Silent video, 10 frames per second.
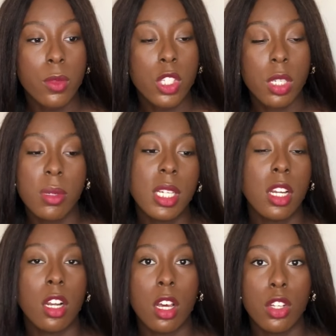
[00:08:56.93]
too big and
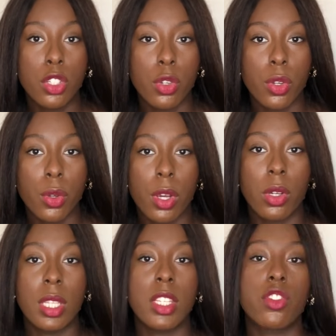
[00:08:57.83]
a large, so I
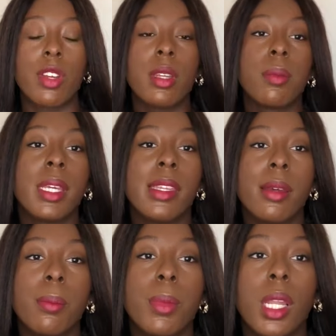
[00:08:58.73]
got these straight in a medium.